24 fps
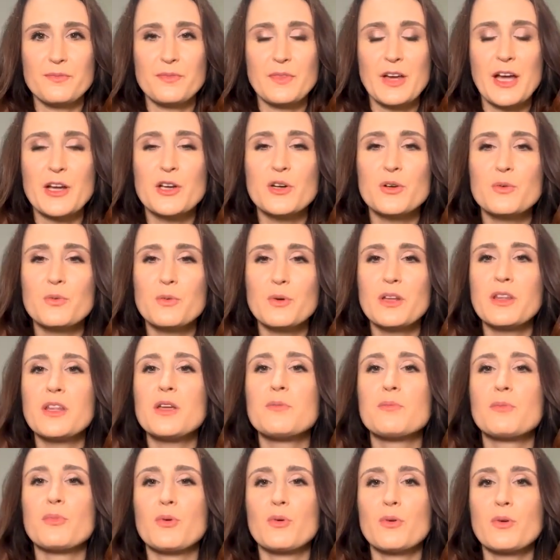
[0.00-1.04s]
I could
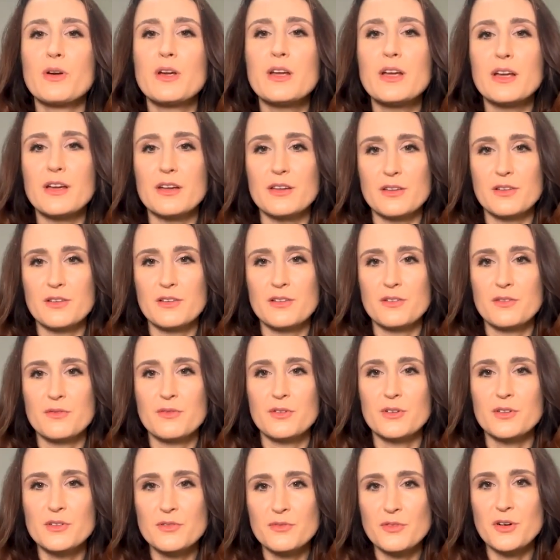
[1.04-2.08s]
really breathe
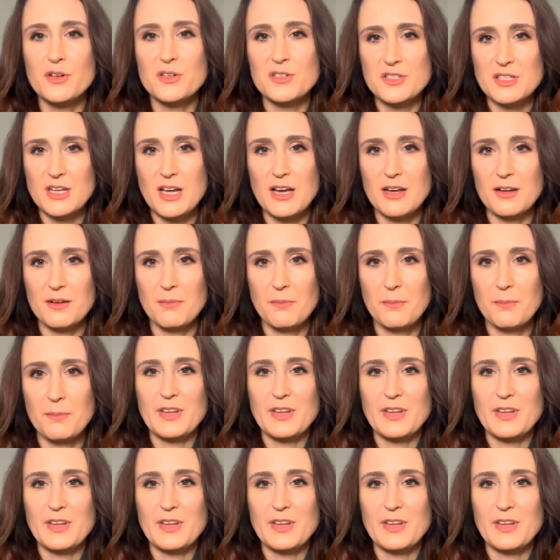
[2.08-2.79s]
for the first time.